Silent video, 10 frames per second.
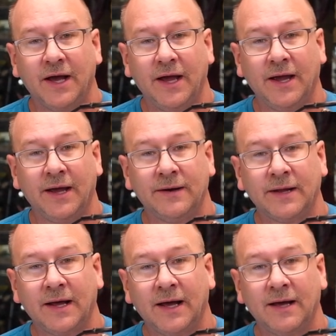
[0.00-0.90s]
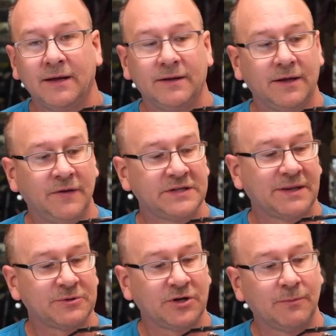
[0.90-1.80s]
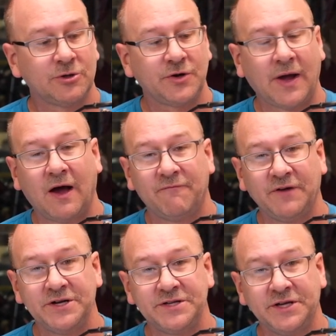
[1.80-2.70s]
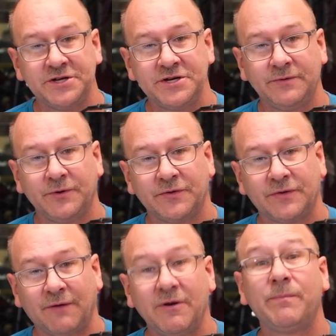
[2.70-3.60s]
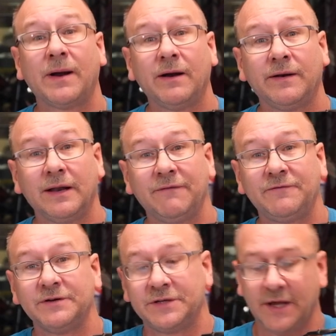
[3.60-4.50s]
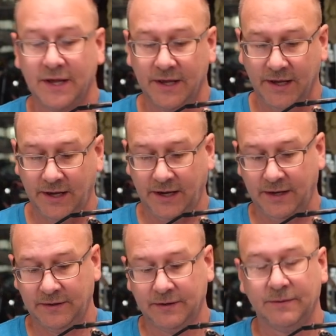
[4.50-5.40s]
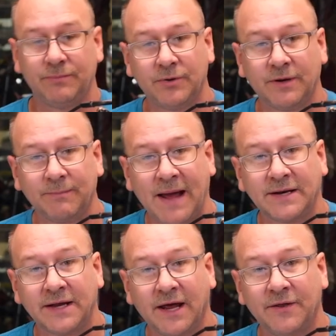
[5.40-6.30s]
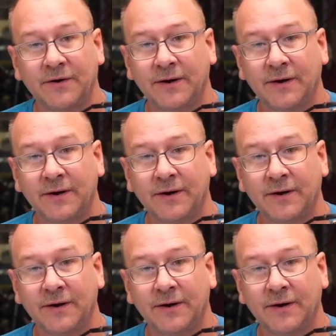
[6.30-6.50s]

And uh, in this episode, I'm going to show you how I finished the engine with uh, repairing the lifters and put it back together.